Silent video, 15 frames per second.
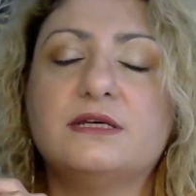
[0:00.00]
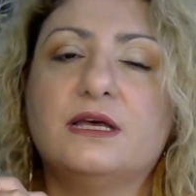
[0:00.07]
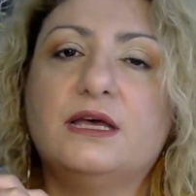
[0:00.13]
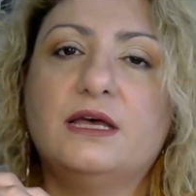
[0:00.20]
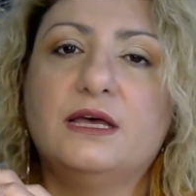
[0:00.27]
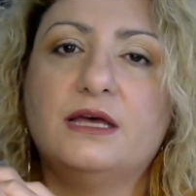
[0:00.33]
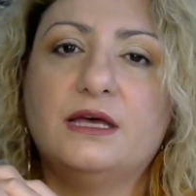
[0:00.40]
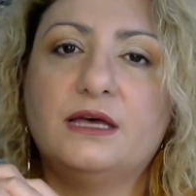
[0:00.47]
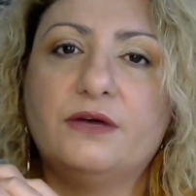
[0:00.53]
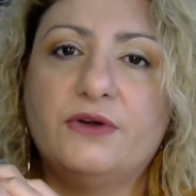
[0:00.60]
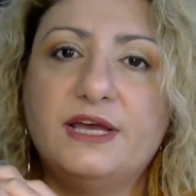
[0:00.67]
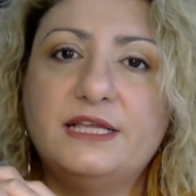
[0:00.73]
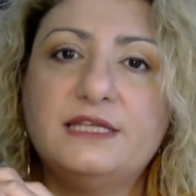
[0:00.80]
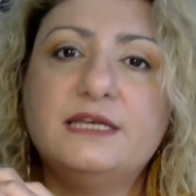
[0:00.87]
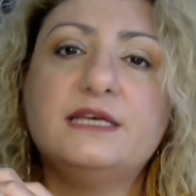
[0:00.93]
uh,
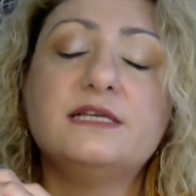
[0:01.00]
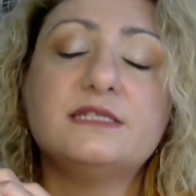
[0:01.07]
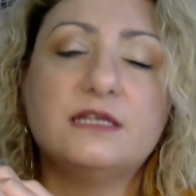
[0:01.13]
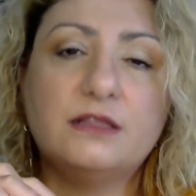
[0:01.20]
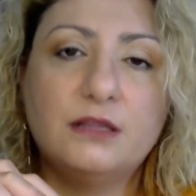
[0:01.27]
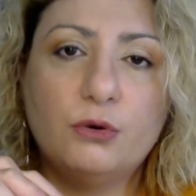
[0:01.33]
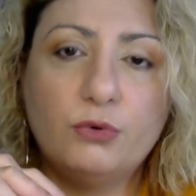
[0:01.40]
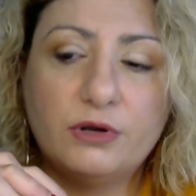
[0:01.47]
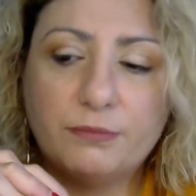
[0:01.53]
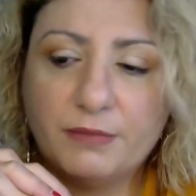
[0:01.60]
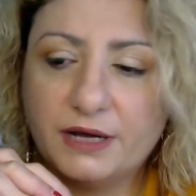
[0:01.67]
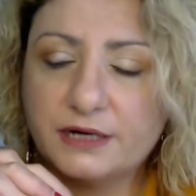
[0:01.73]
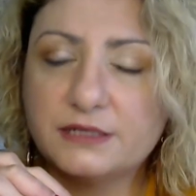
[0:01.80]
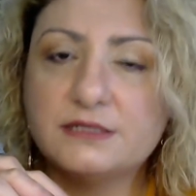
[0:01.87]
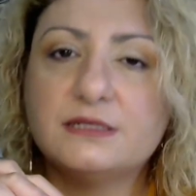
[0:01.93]
ratings, and lower
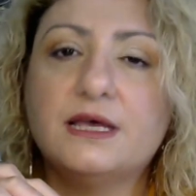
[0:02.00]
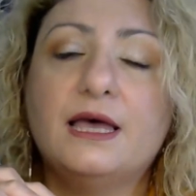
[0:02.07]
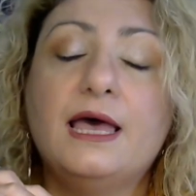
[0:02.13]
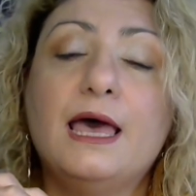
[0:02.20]
marks.